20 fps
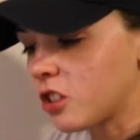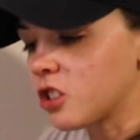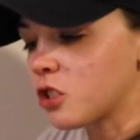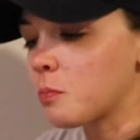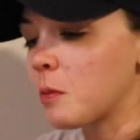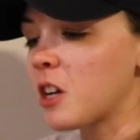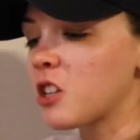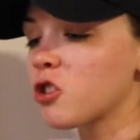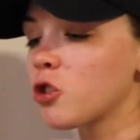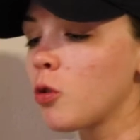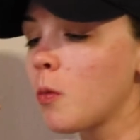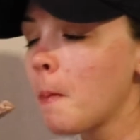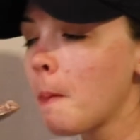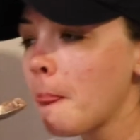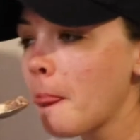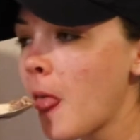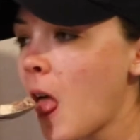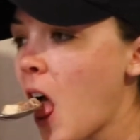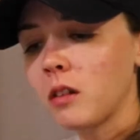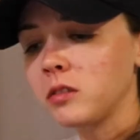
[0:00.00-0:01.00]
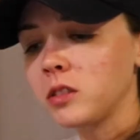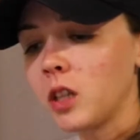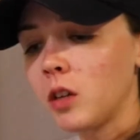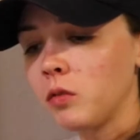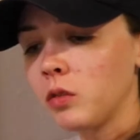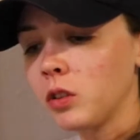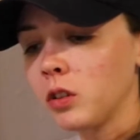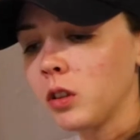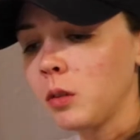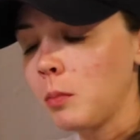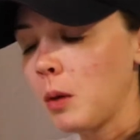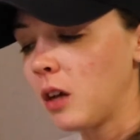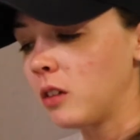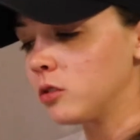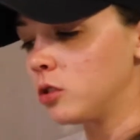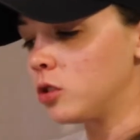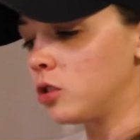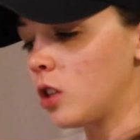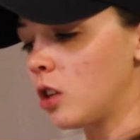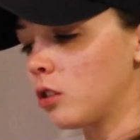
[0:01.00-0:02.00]
special. Definitely
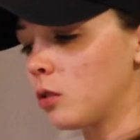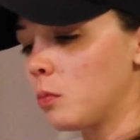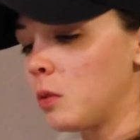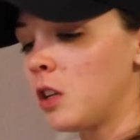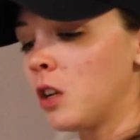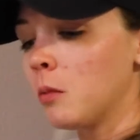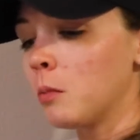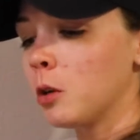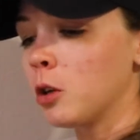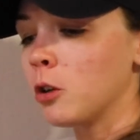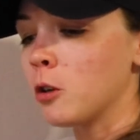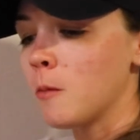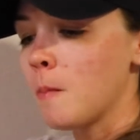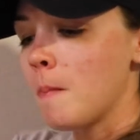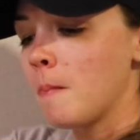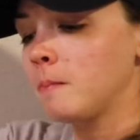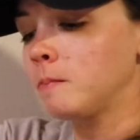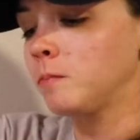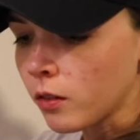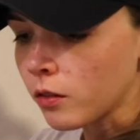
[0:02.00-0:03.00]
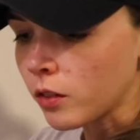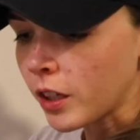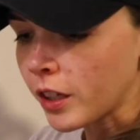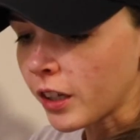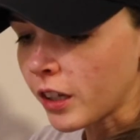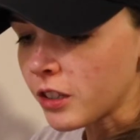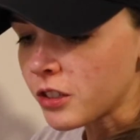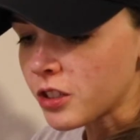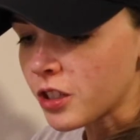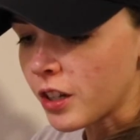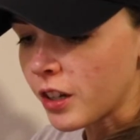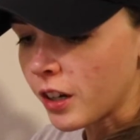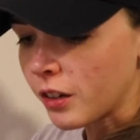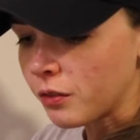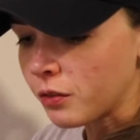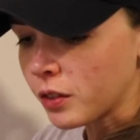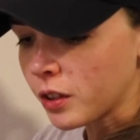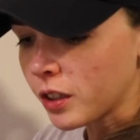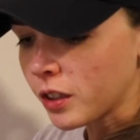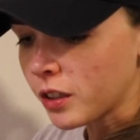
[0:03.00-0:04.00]
balances out the peanut butter. Like I said, I
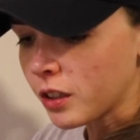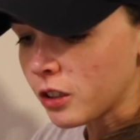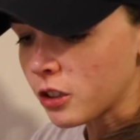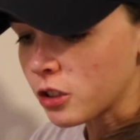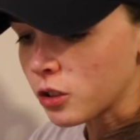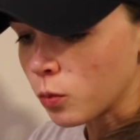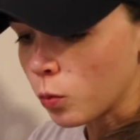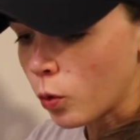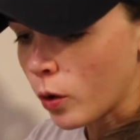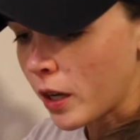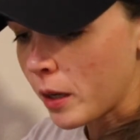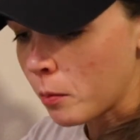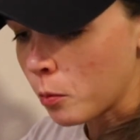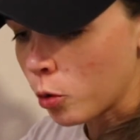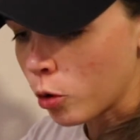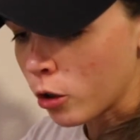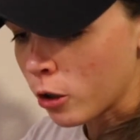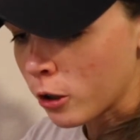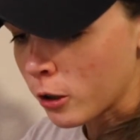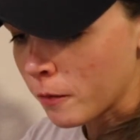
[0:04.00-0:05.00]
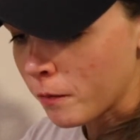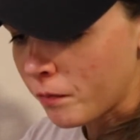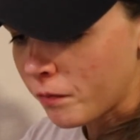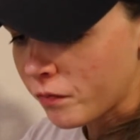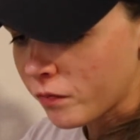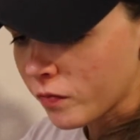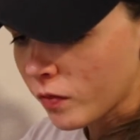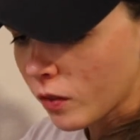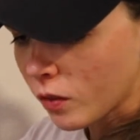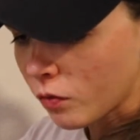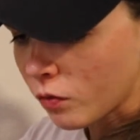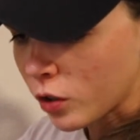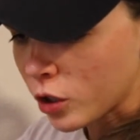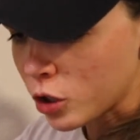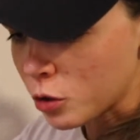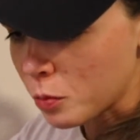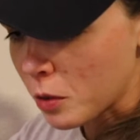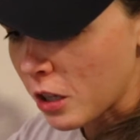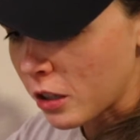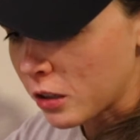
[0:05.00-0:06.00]
feel like there's way more
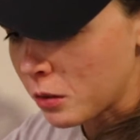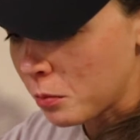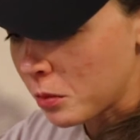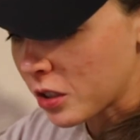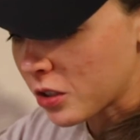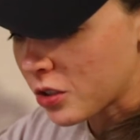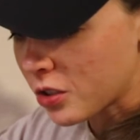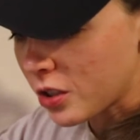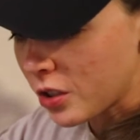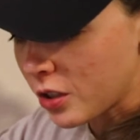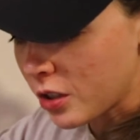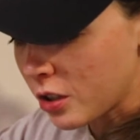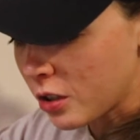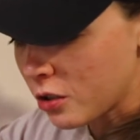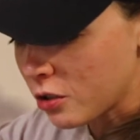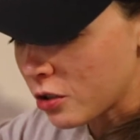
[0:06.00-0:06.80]
fudge brownie mixed in here